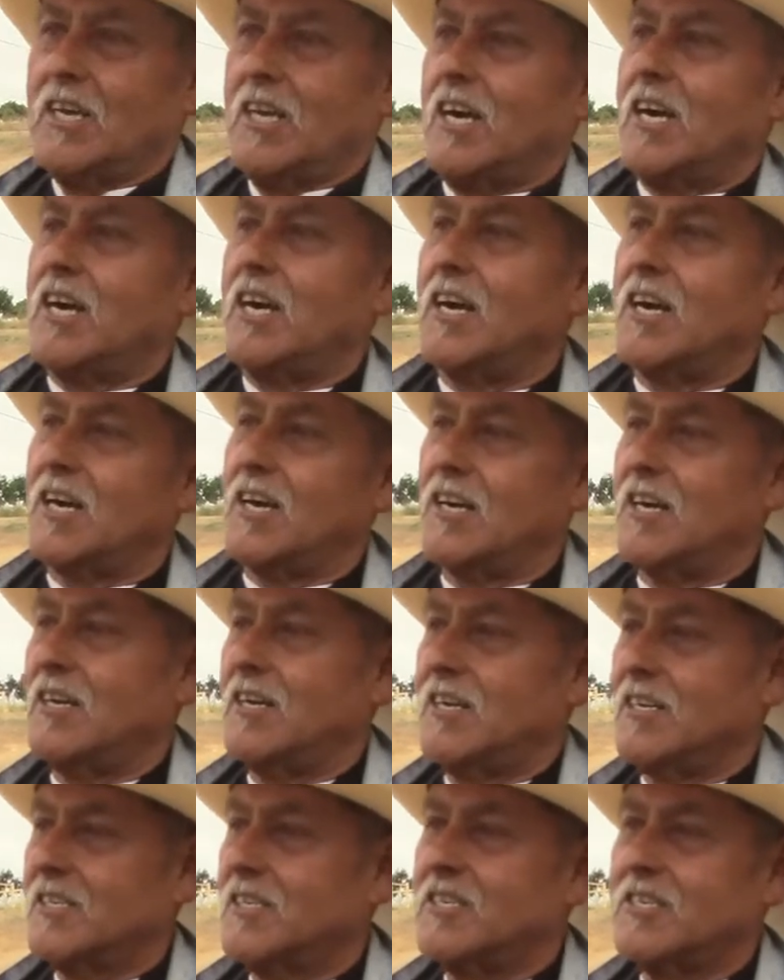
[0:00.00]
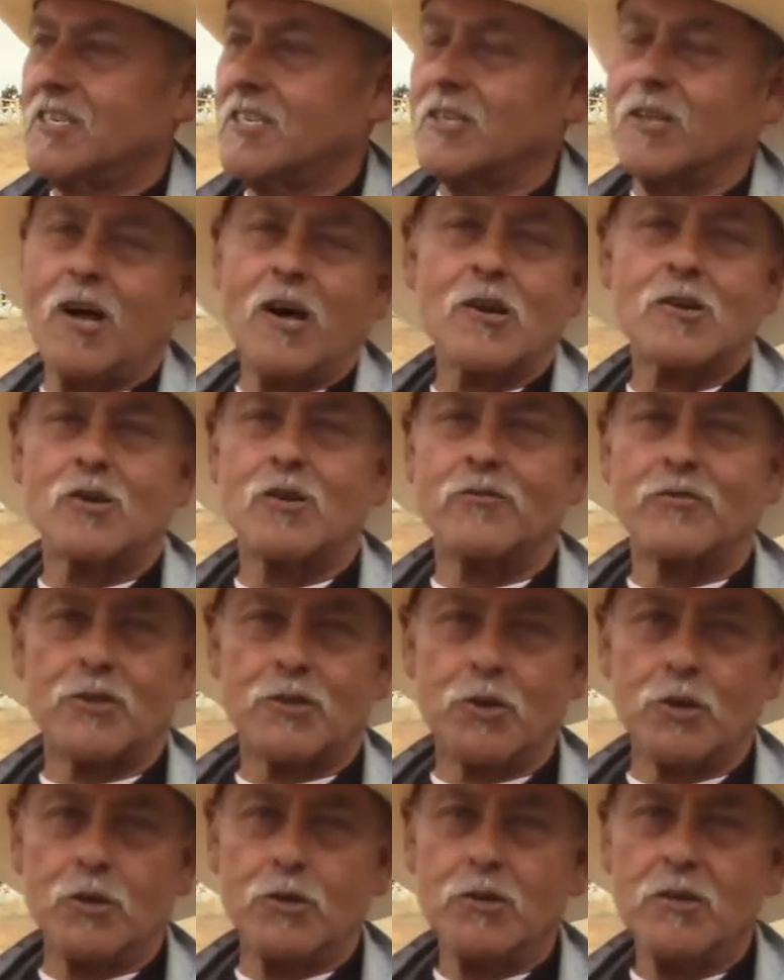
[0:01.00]
Uh, this is long
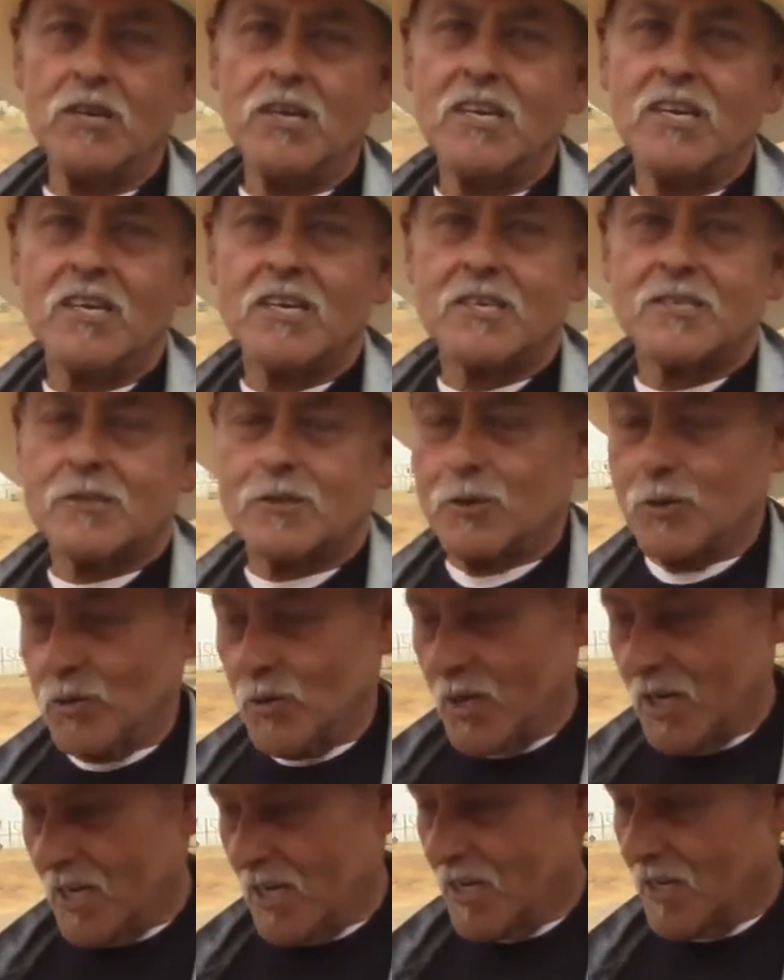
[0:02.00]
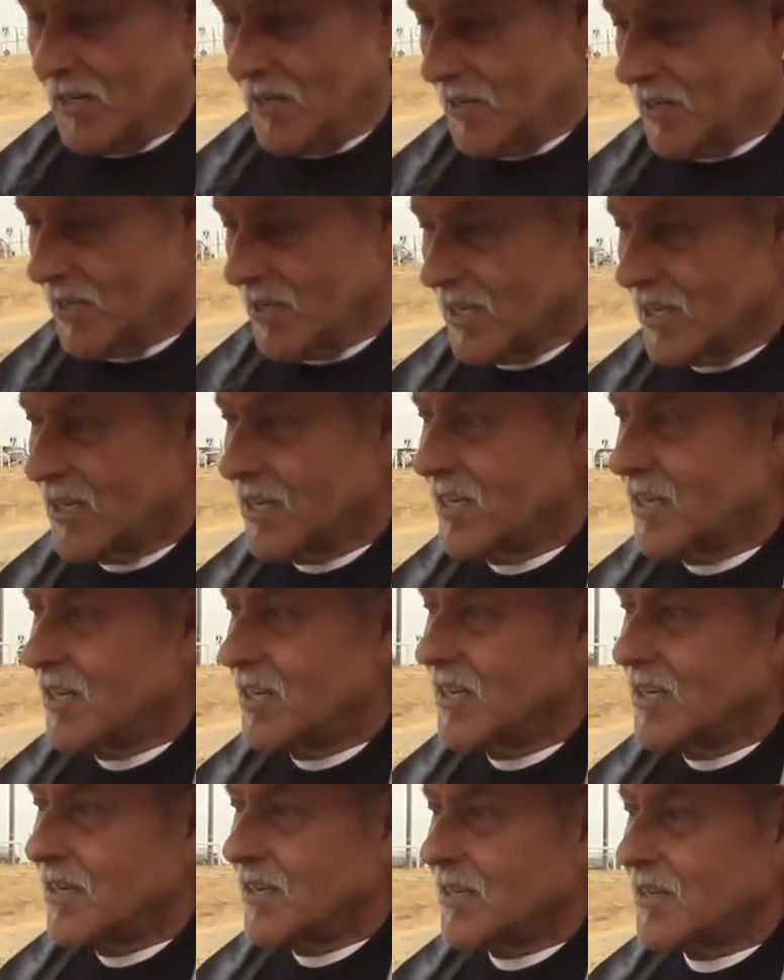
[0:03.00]
overdue. So uh,
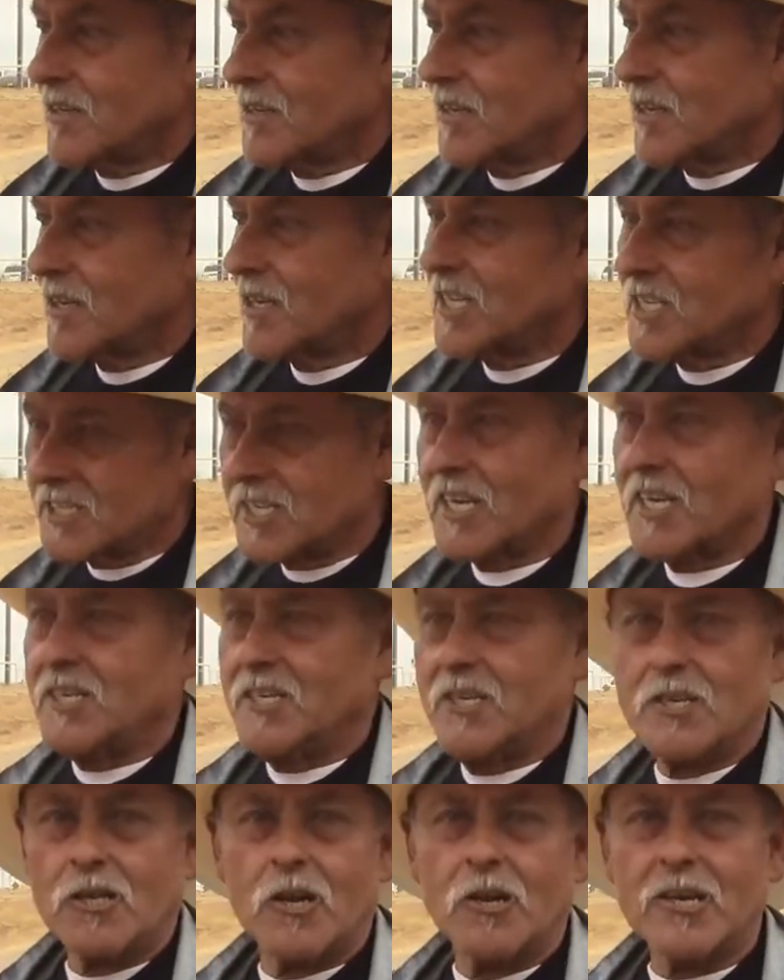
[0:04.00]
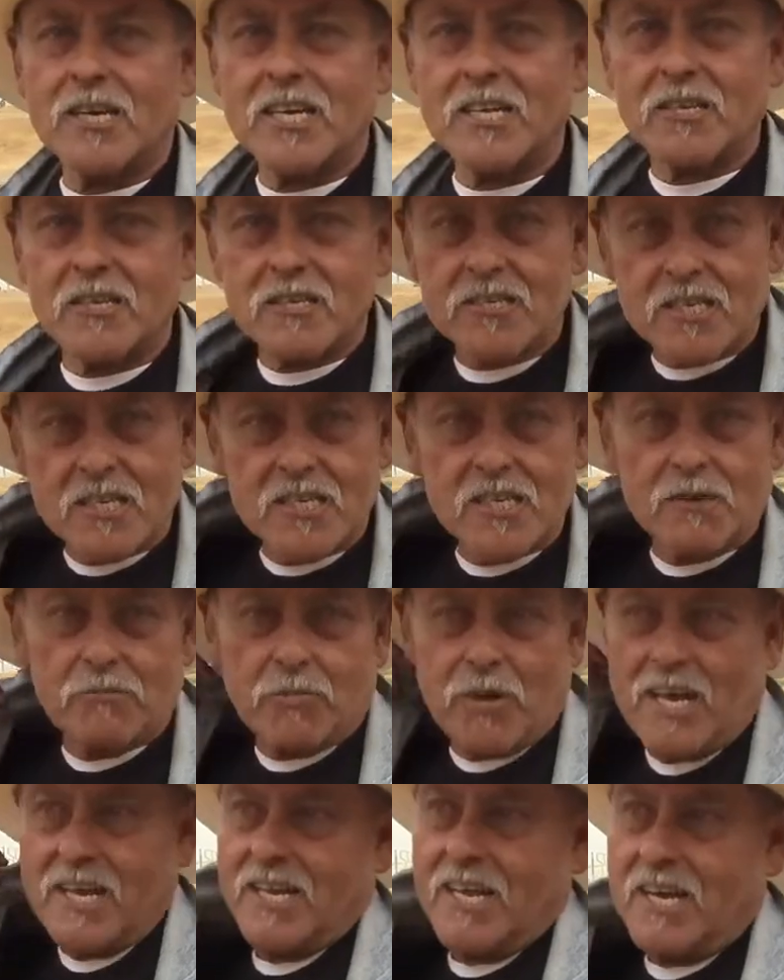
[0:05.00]
let's take another look at this and uh,
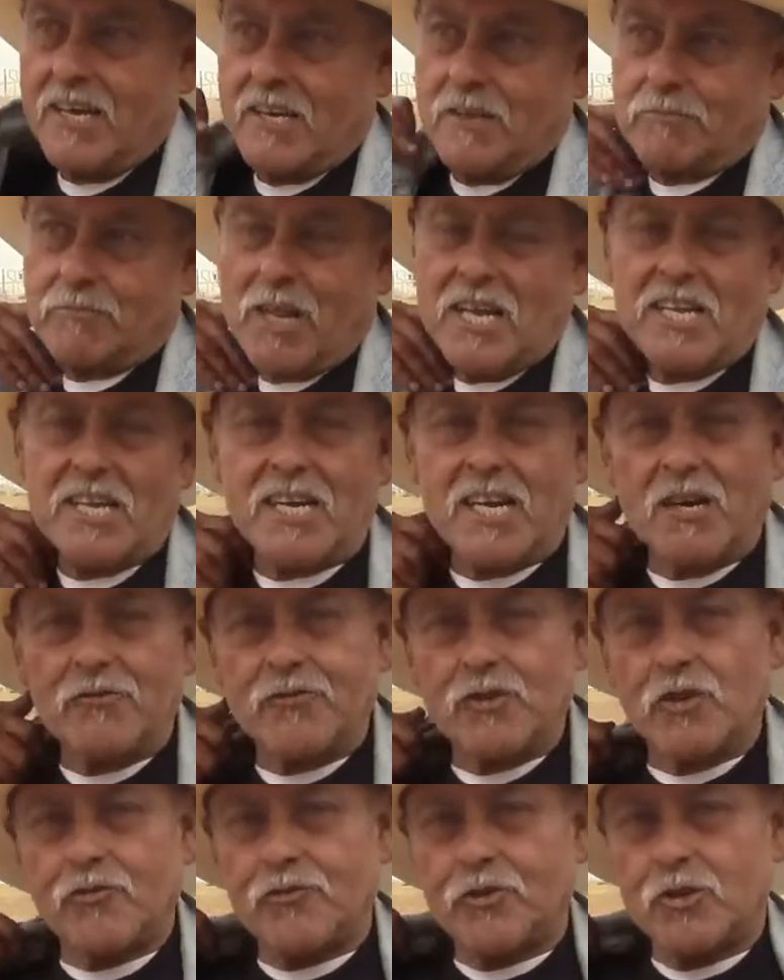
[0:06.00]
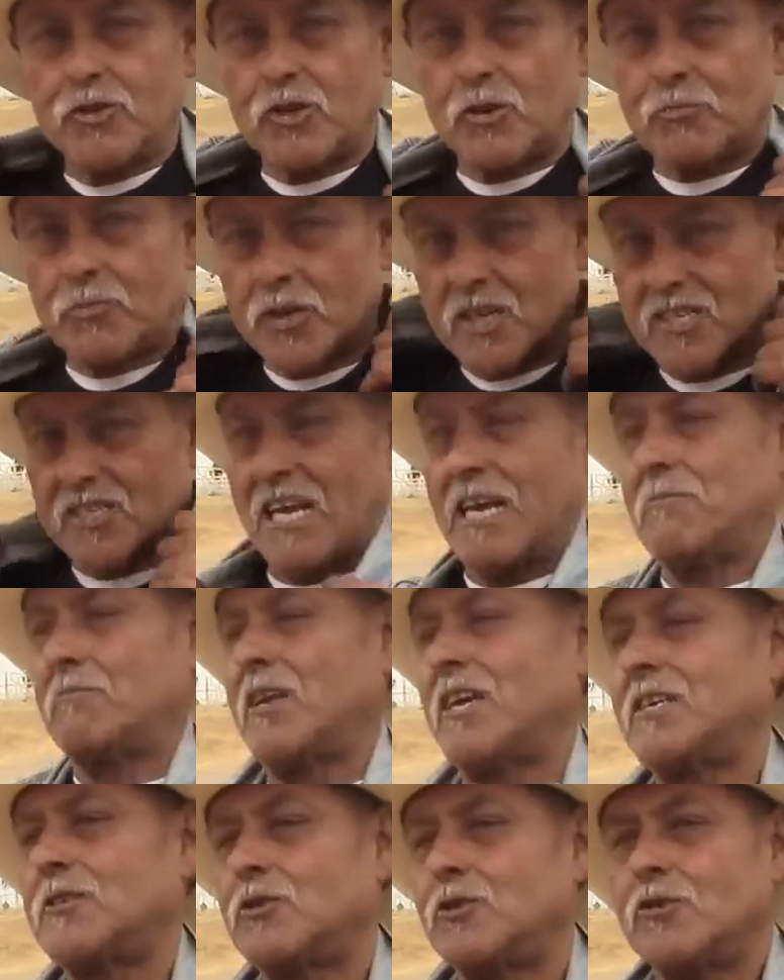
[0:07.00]
plan, out, plan it out for the future. Put a
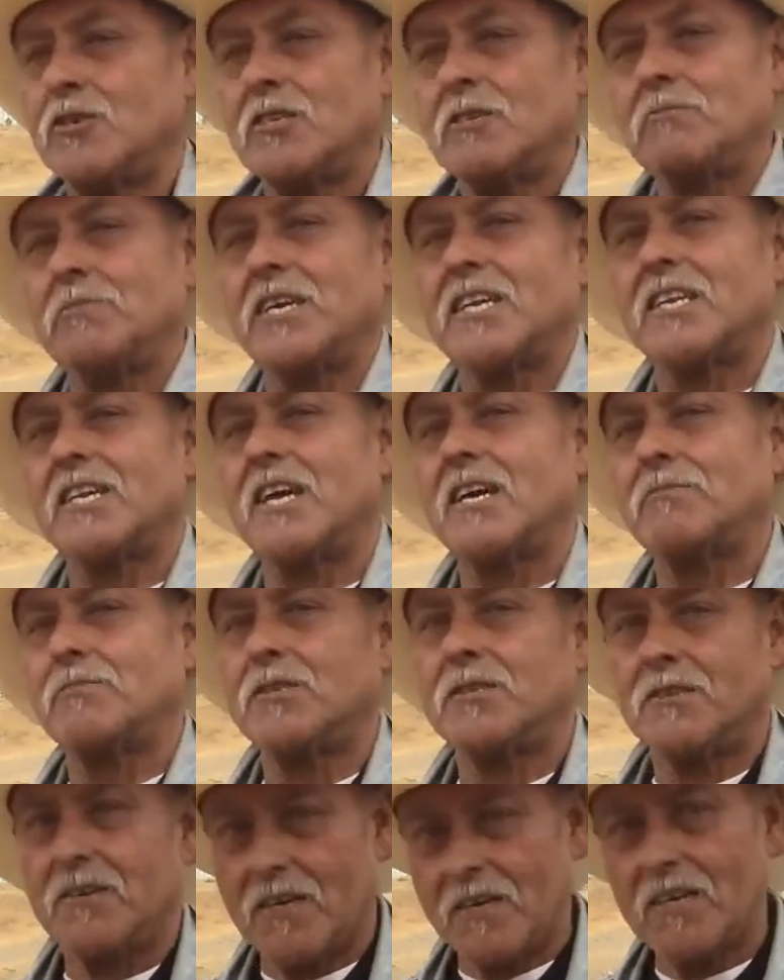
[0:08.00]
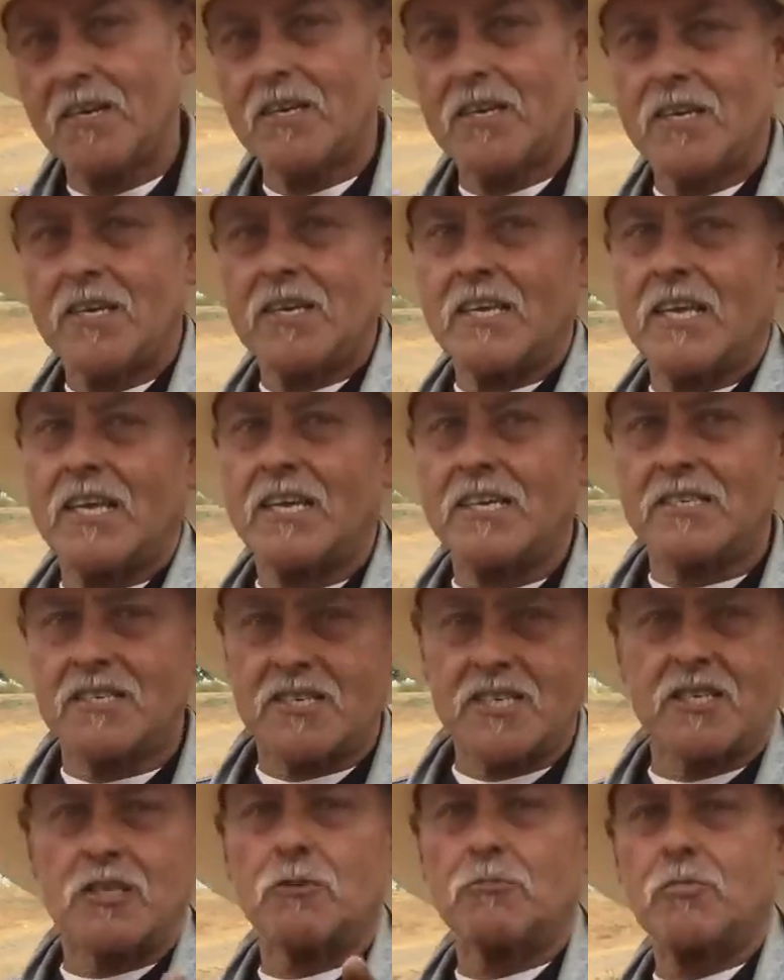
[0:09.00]
timeline to it and make it happen. And
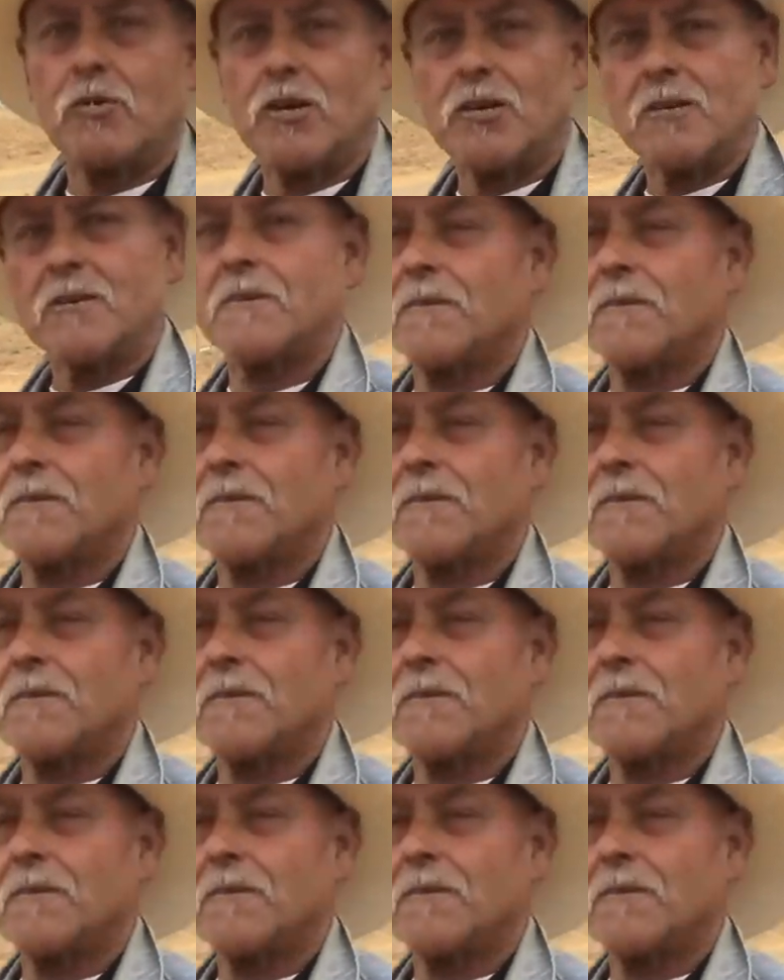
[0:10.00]
si se puede.